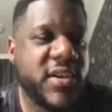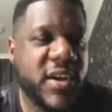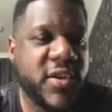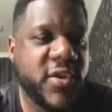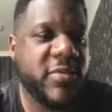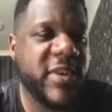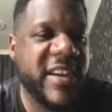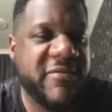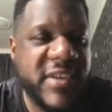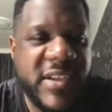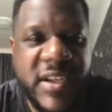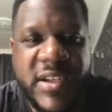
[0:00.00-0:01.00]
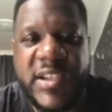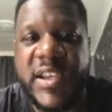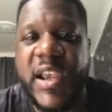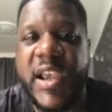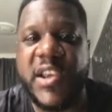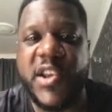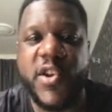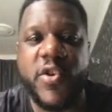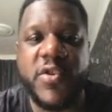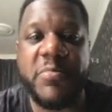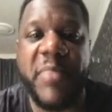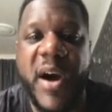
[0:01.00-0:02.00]
I do believe we're going to see a
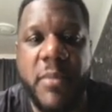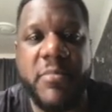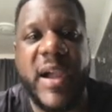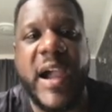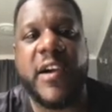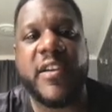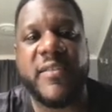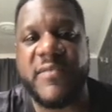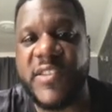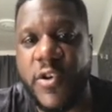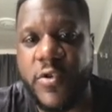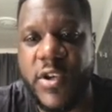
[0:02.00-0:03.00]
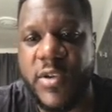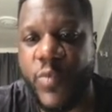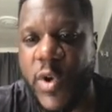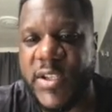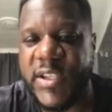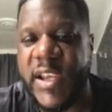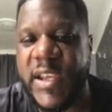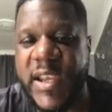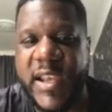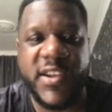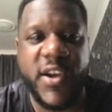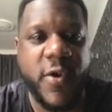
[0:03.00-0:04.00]
huge pump out of this token once it
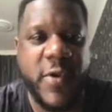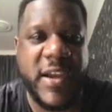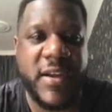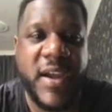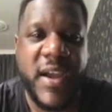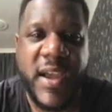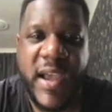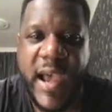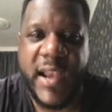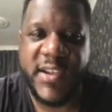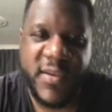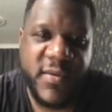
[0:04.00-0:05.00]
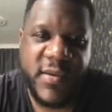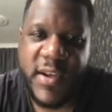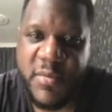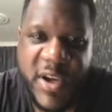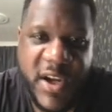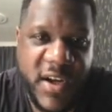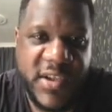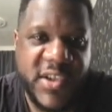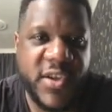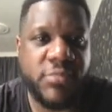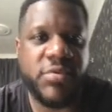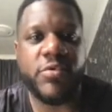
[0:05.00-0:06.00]
gets going, and it's going to be
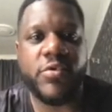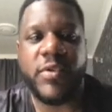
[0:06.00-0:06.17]
unstoppable.